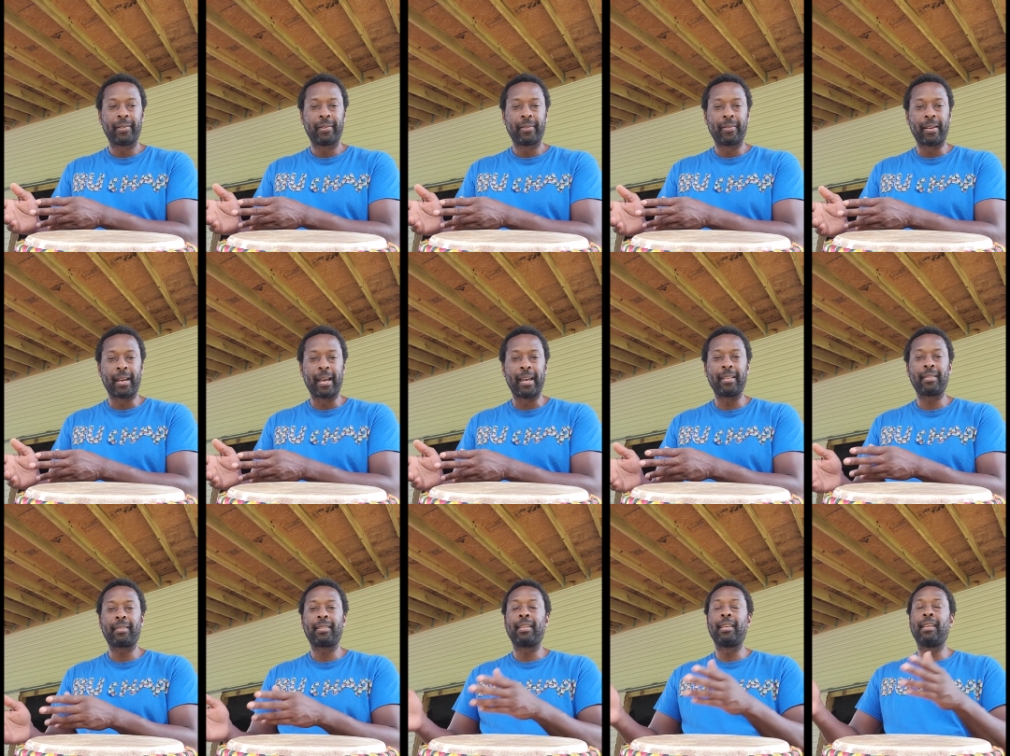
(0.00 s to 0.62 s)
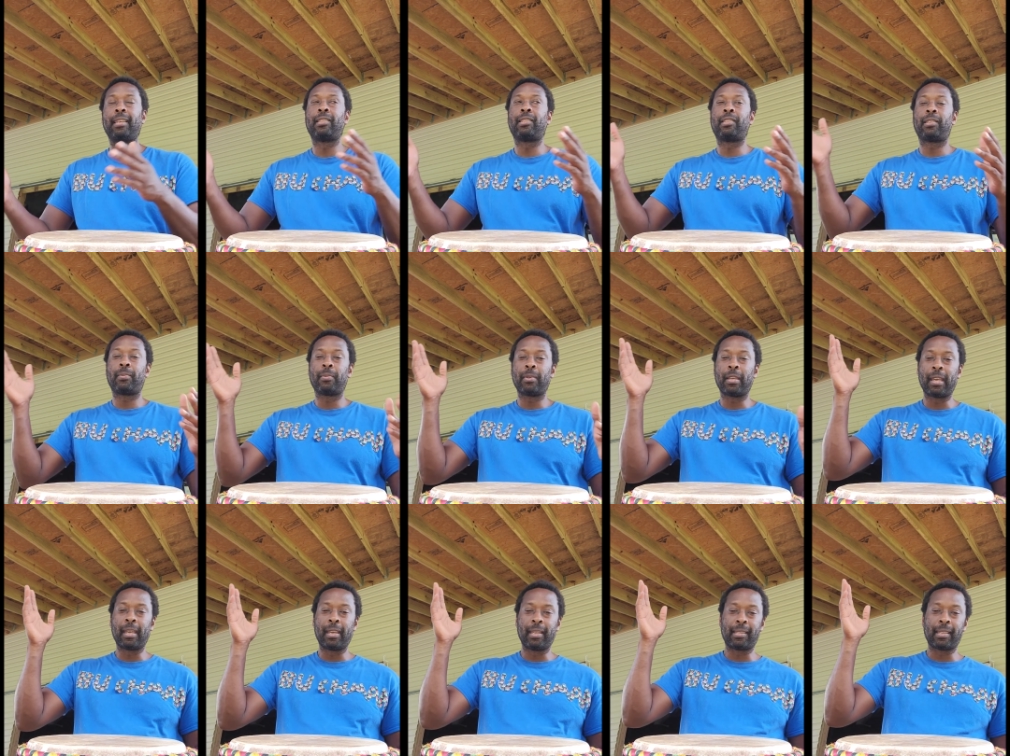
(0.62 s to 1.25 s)
right, is
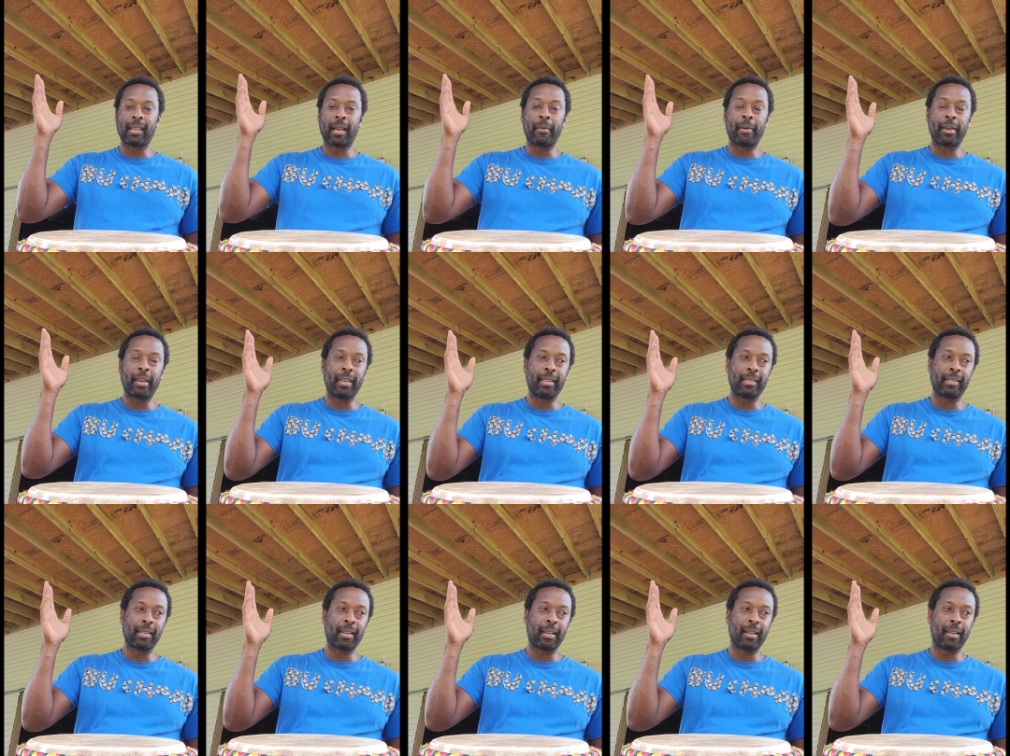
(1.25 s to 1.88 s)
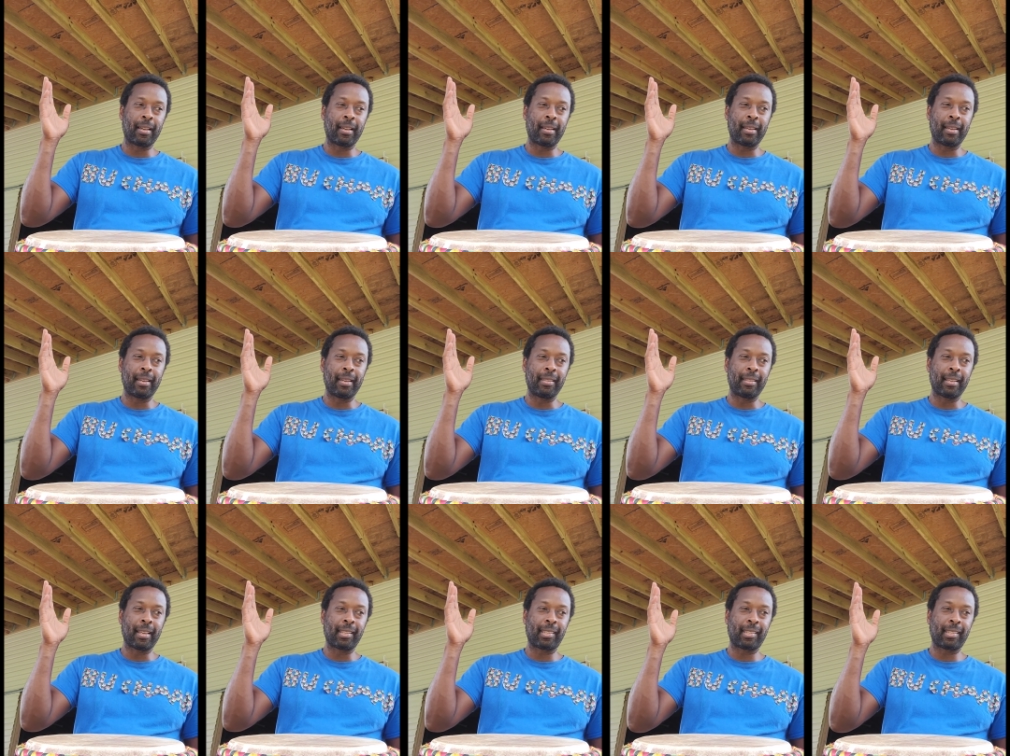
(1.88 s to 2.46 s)
a